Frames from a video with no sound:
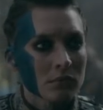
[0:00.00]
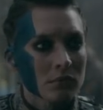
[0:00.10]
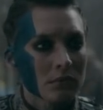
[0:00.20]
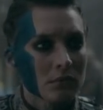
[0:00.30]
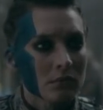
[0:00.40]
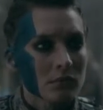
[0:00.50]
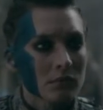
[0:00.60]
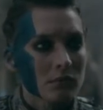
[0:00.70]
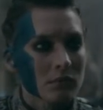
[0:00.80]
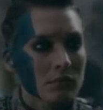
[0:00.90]

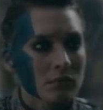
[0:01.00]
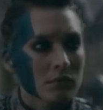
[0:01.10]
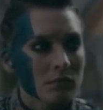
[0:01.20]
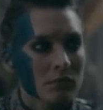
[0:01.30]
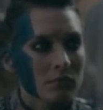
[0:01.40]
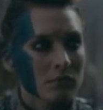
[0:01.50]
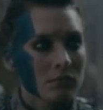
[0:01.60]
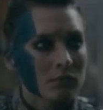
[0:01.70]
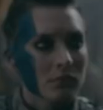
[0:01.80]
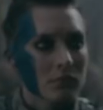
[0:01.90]

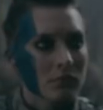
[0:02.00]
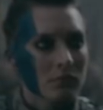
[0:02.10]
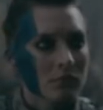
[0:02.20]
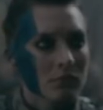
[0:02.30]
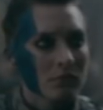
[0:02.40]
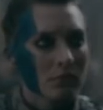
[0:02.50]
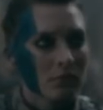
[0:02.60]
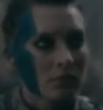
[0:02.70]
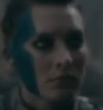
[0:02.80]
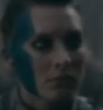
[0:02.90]

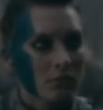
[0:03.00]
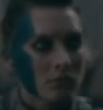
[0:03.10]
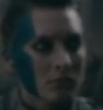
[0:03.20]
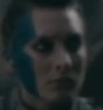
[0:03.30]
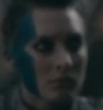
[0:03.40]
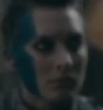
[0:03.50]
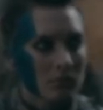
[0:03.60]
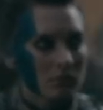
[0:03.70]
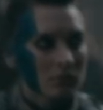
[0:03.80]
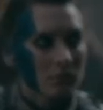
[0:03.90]

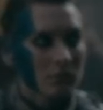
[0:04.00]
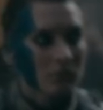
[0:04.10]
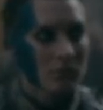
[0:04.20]
The person shown says nothing.